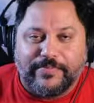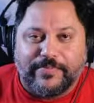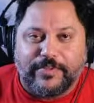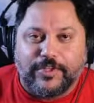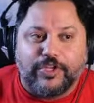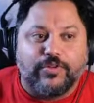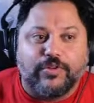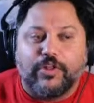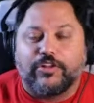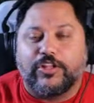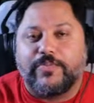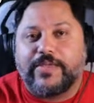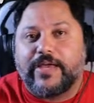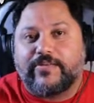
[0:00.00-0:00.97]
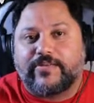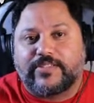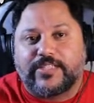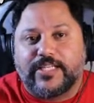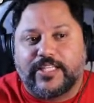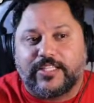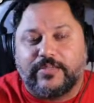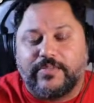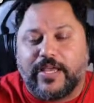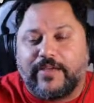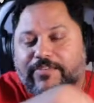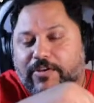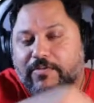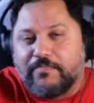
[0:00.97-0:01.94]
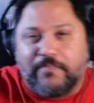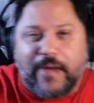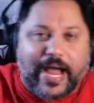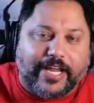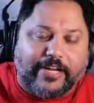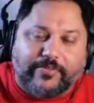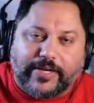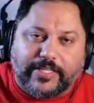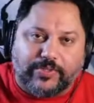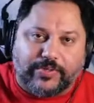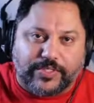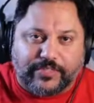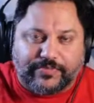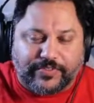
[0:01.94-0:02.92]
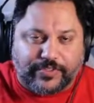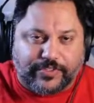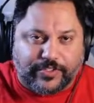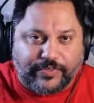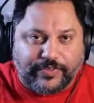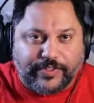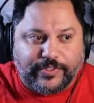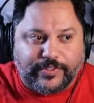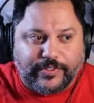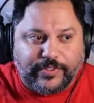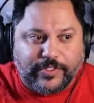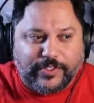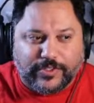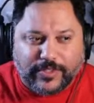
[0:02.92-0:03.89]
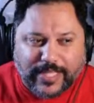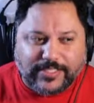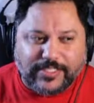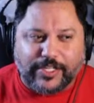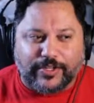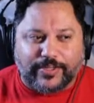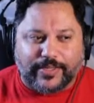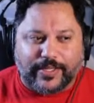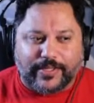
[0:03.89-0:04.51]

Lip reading: You'll only be able to see them if you migrate to a different server. So that's the only thing.